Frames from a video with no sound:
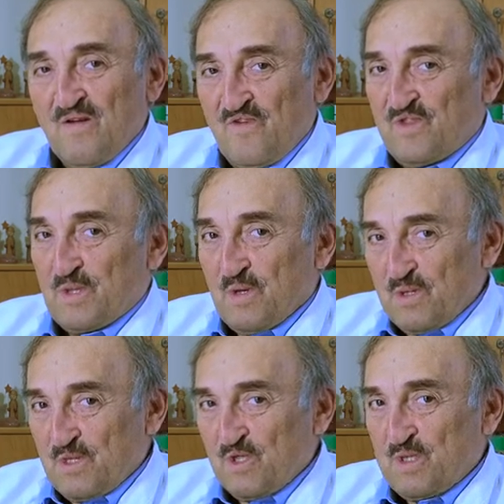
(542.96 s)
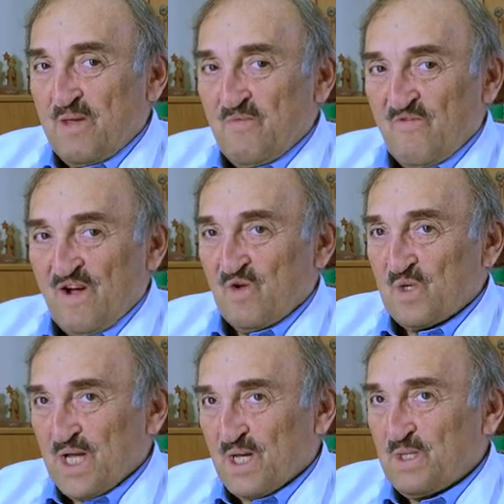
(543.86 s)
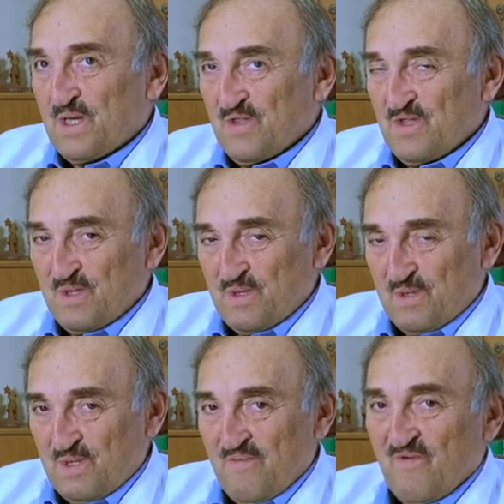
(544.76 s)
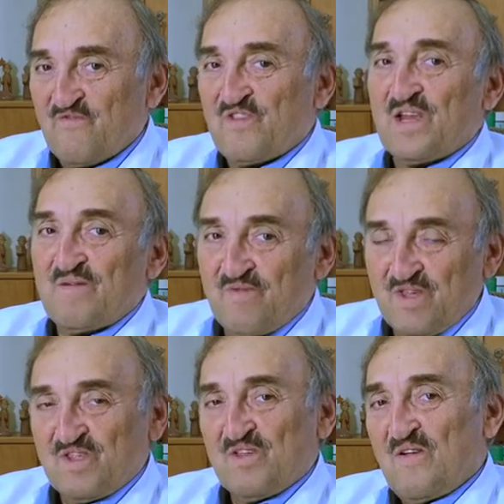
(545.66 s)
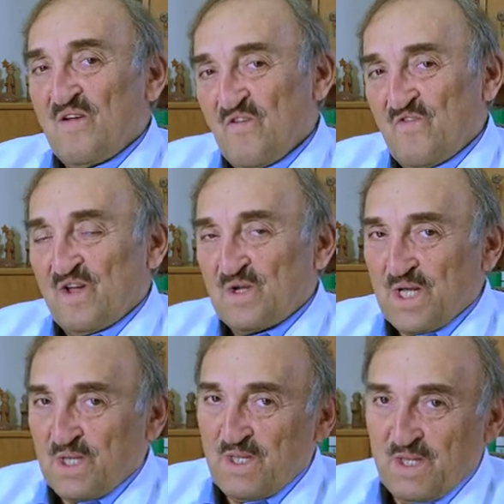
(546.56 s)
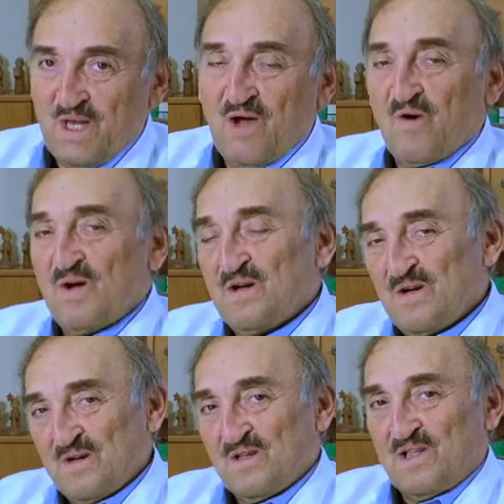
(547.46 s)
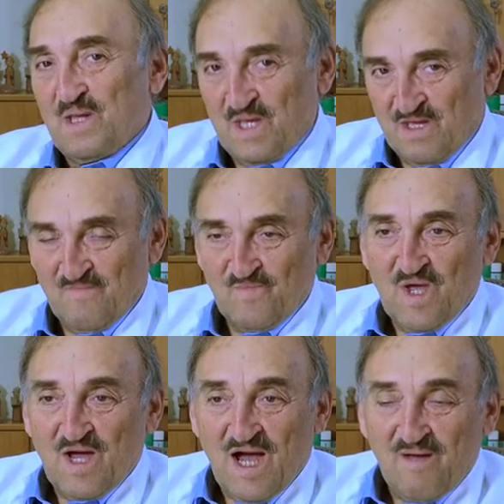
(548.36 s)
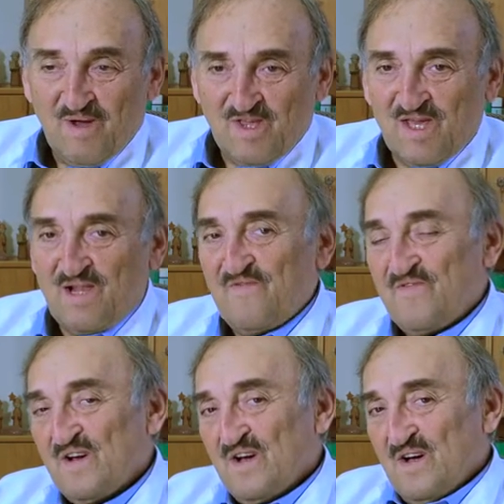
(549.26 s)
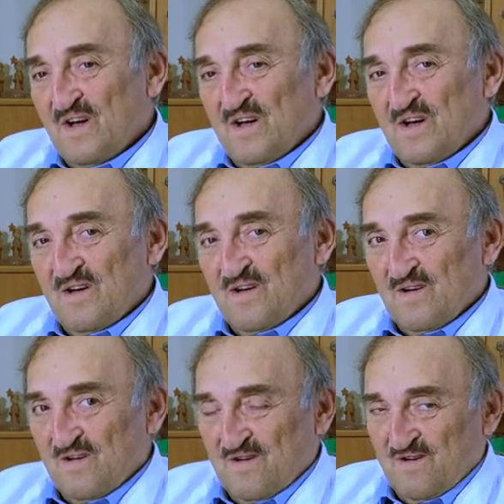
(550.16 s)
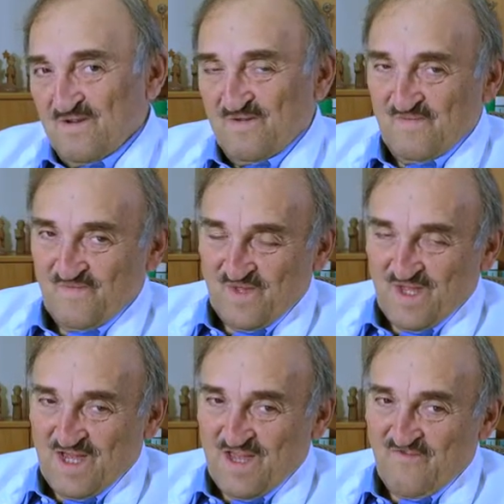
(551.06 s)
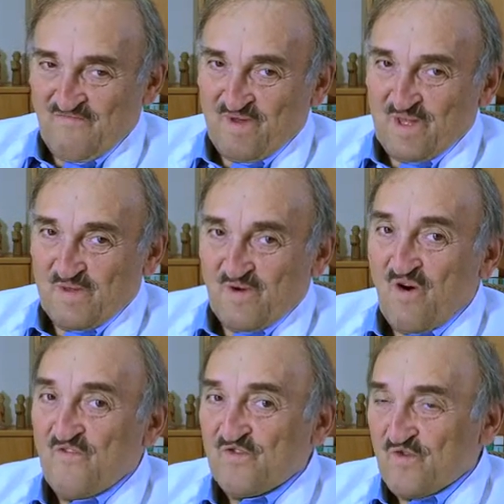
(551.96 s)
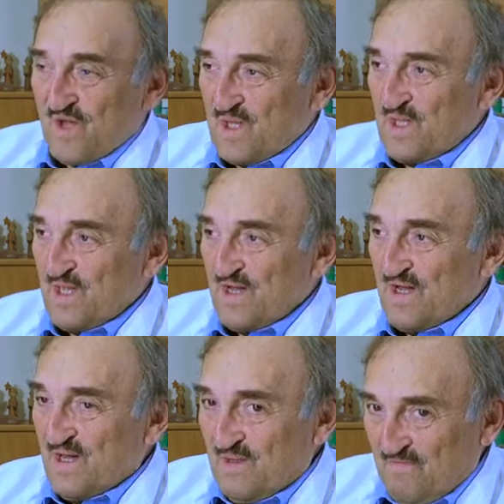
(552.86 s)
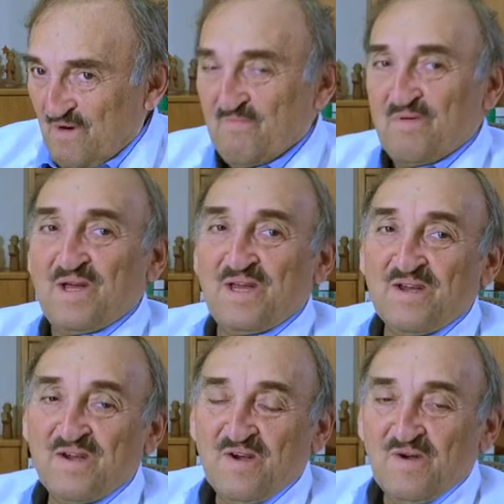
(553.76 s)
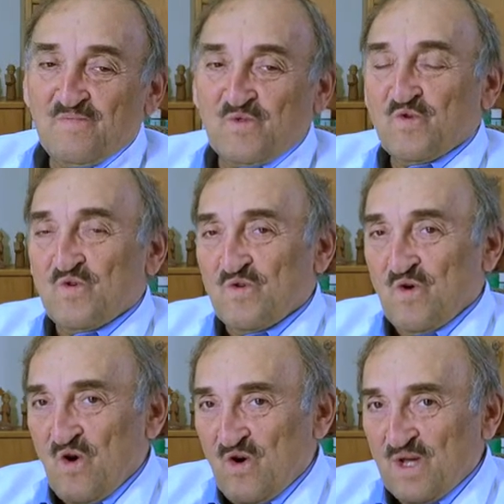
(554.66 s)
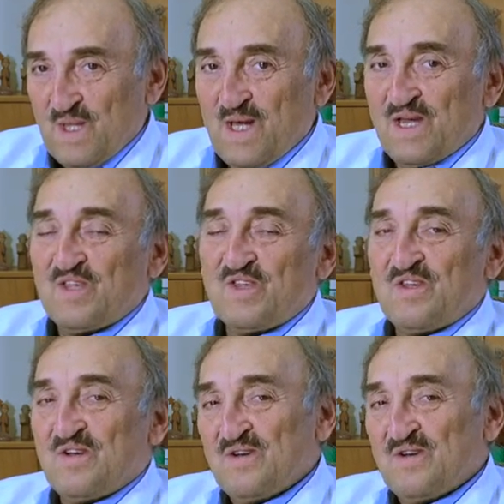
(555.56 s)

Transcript: with the doctor's team of Ayushakti and the team of therapists of Ayushakti in our clinic. I myself, I have been often to India in Bombay to organize